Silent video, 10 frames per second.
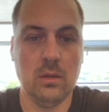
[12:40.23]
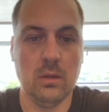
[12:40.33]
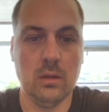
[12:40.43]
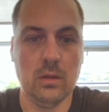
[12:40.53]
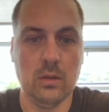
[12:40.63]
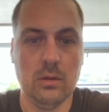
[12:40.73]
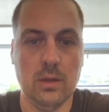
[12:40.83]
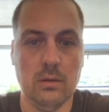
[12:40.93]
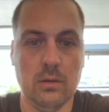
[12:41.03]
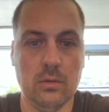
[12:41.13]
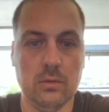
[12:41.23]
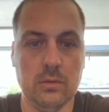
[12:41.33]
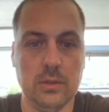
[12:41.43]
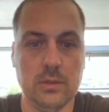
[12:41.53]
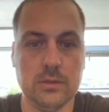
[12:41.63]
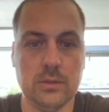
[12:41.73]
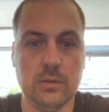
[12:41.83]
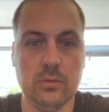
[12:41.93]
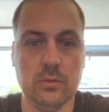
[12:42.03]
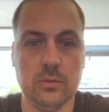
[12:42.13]
I'm going to download these
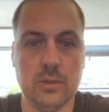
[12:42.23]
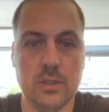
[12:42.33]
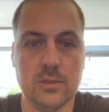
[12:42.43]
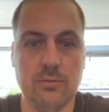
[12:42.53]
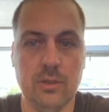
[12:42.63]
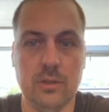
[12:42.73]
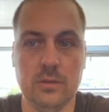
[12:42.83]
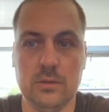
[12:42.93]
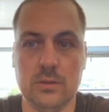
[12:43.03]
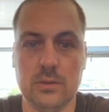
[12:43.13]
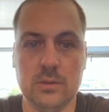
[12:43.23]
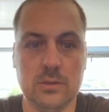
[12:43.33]
2 test files.